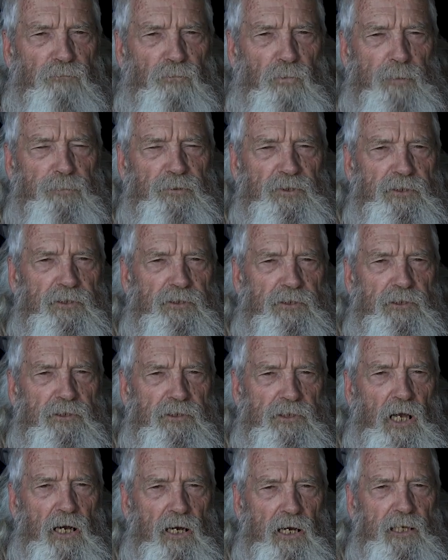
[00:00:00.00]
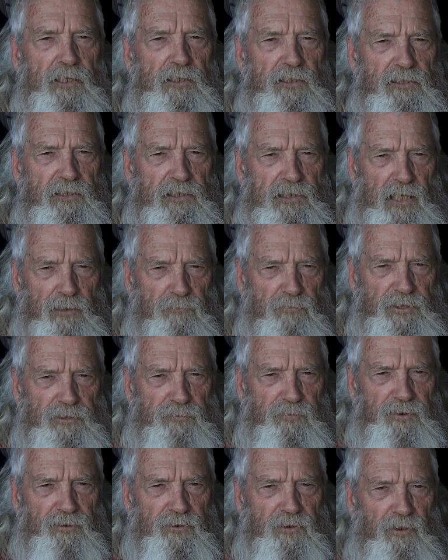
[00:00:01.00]
Weapons Design
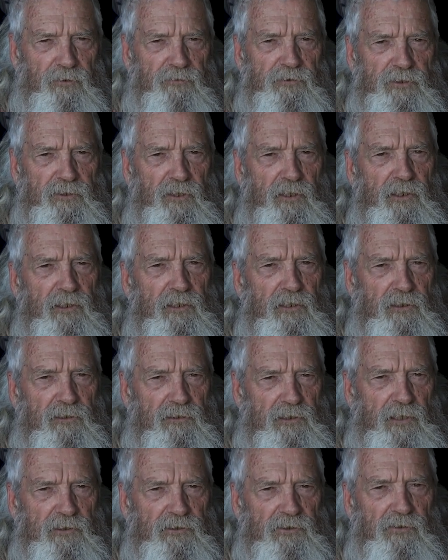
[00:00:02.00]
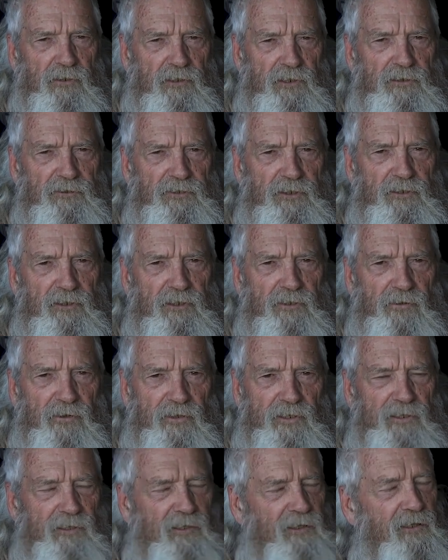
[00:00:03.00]
Establishment. I was studying industrial
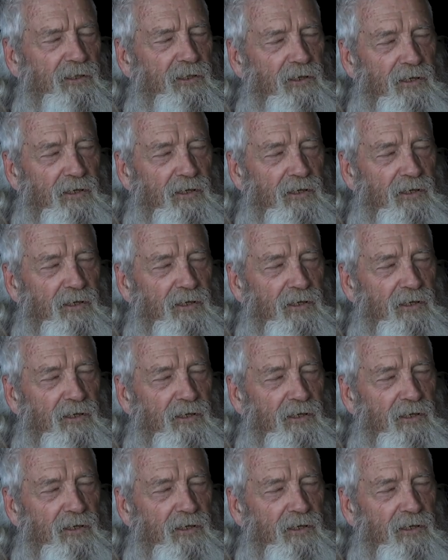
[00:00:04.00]
engineering